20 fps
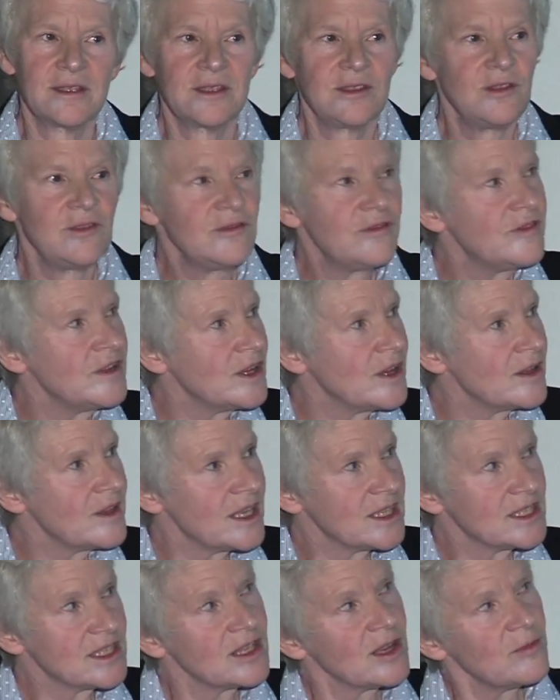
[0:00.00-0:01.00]
you feel
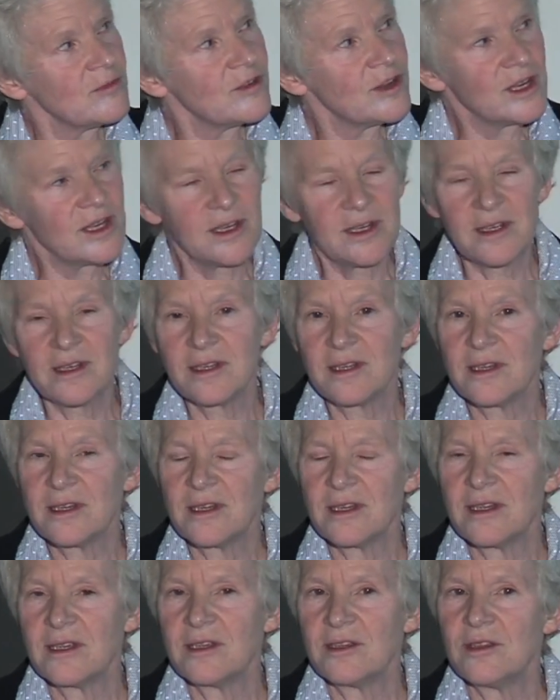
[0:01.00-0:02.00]
that someone,
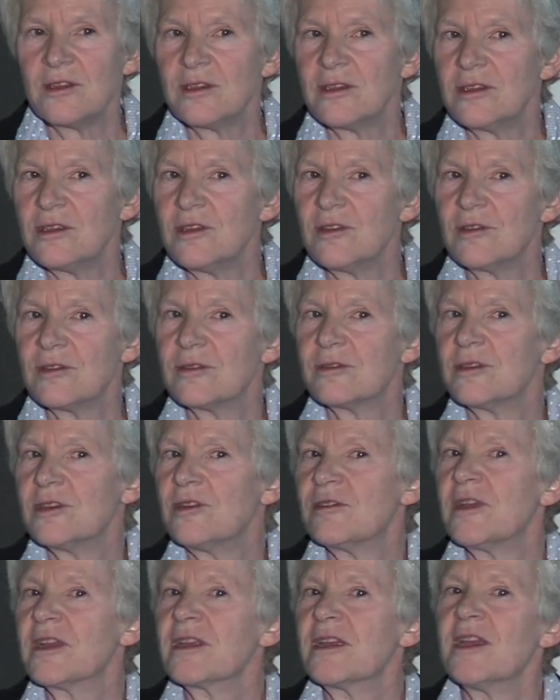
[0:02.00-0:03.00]
you're